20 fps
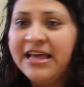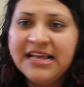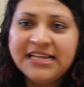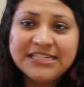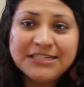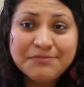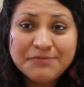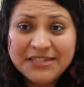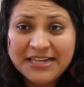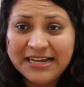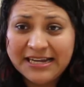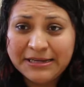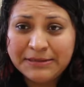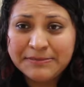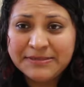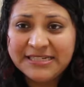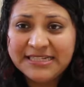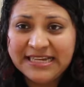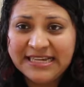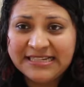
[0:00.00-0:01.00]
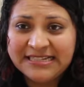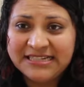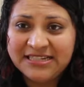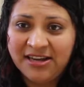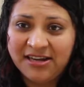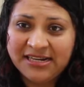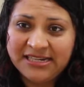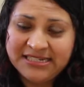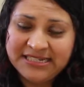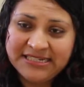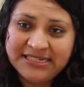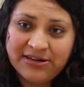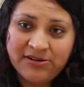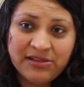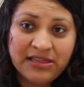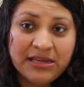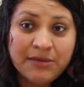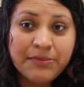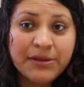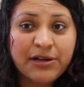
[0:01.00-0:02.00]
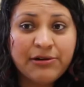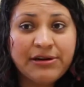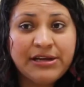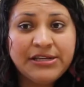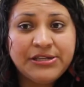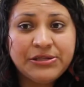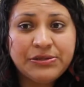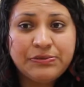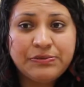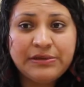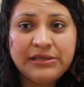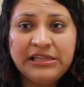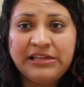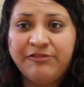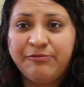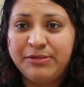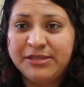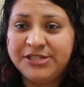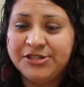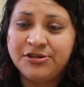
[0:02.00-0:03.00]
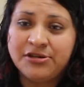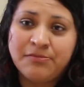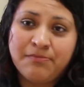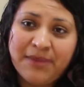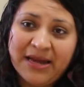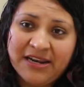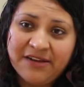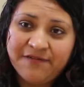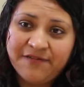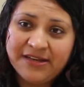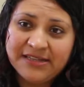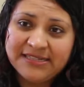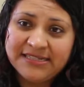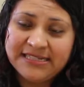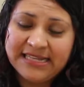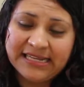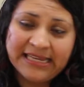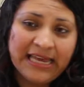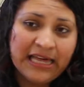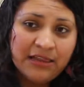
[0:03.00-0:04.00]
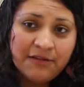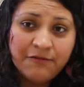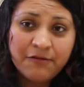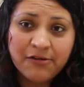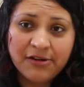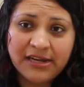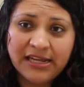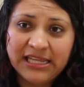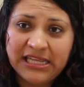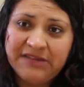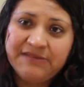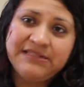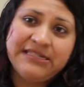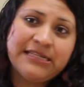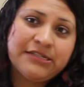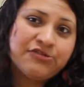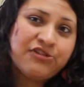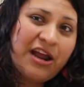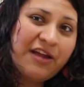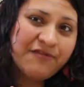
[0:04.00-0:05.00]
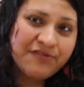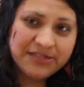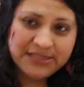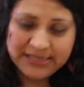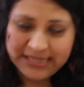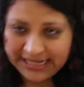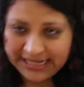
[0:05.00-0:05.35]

Sometimes it's not necessarily immigration relief, but certain benefits that California gives, like driver's